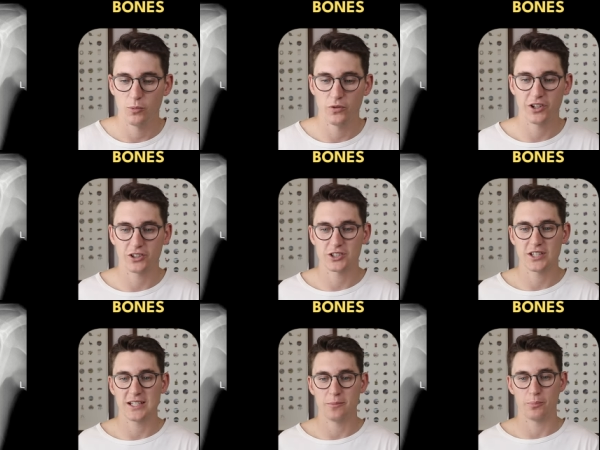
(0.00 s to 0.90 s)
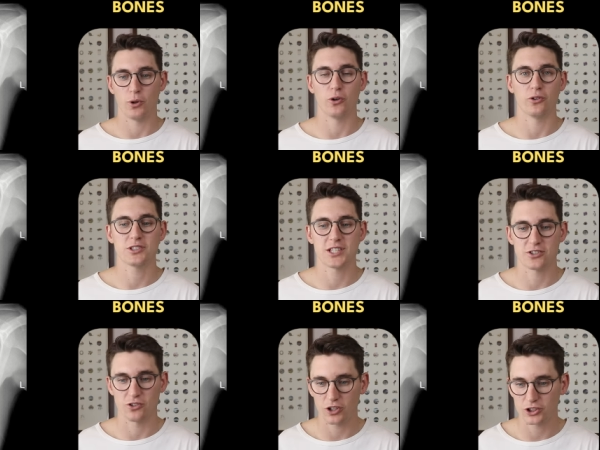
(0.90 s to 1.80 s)
Moving on to the bones,
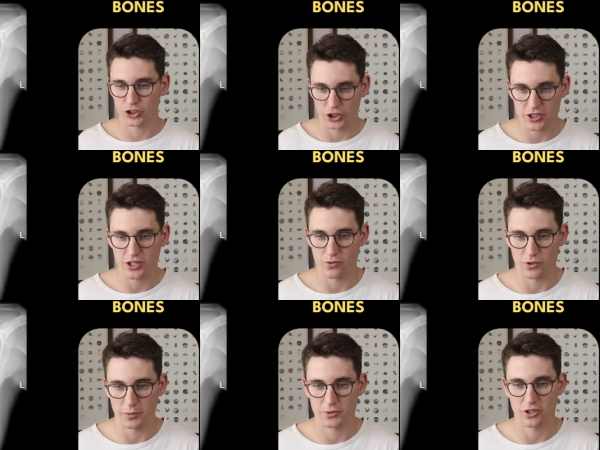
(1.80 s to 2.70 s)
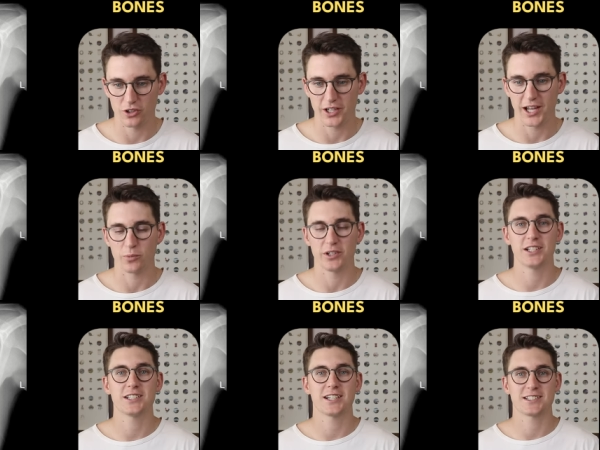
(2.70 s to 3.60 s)
there's not just the ribs to look at. We
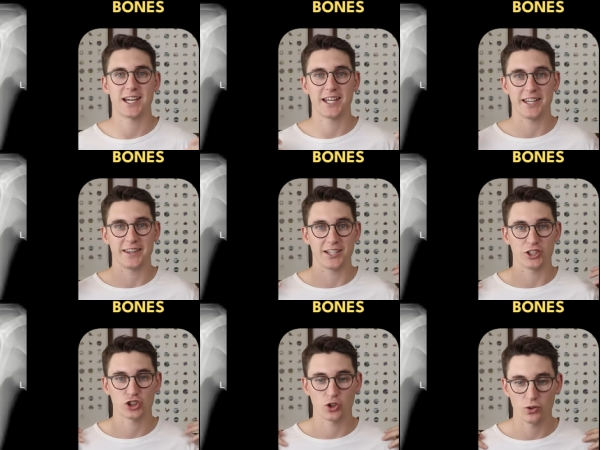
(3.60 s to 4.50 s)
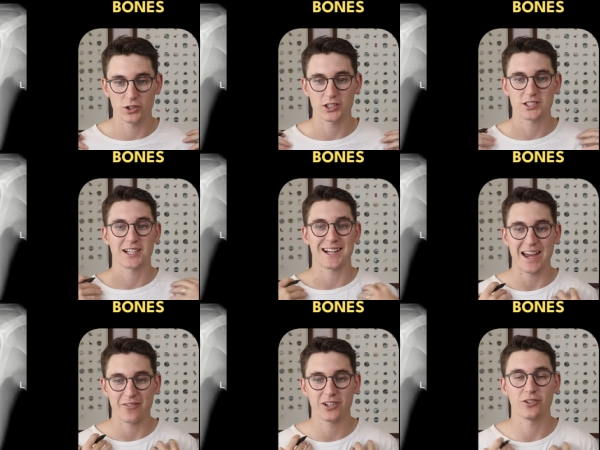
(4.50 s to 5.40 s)
need to understand that there's shoulders,
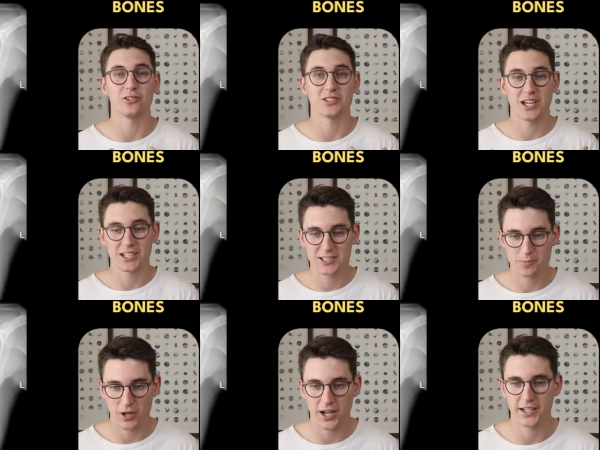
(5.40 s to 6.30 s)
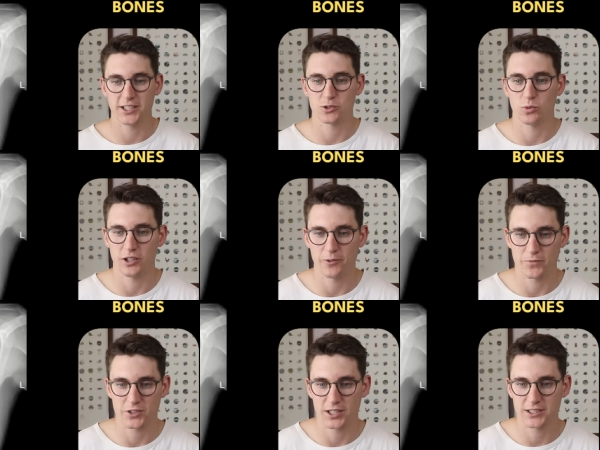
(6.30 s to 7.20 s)
clavicles, spine as
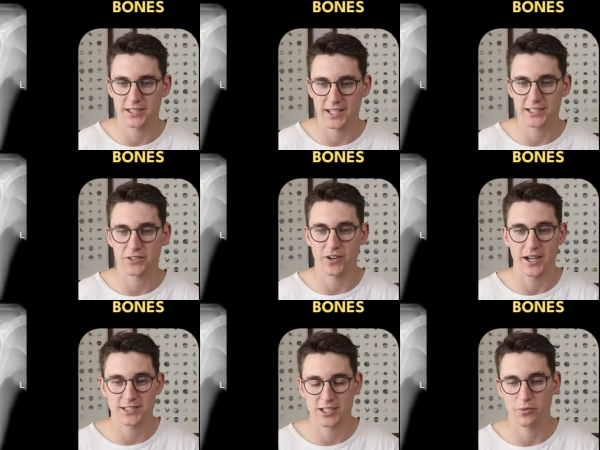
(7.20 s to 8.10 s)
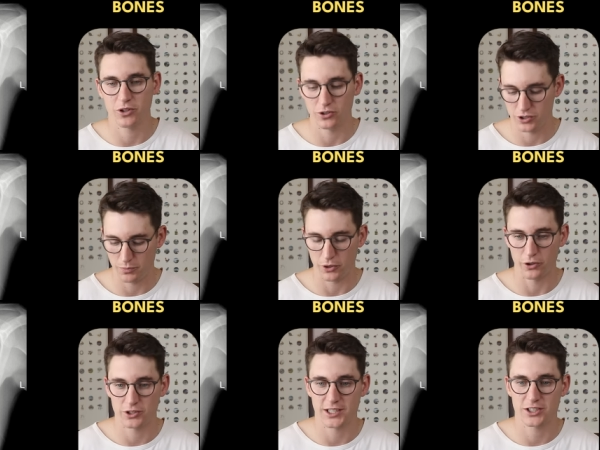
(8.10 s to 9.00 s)
well. So let's identify some of those
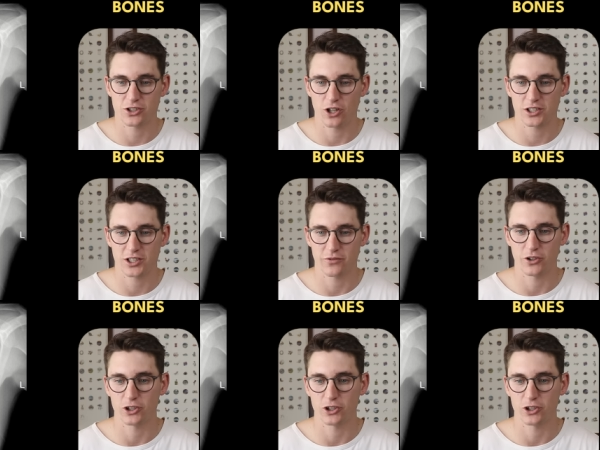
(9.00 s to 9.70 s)
bones. Let's start at the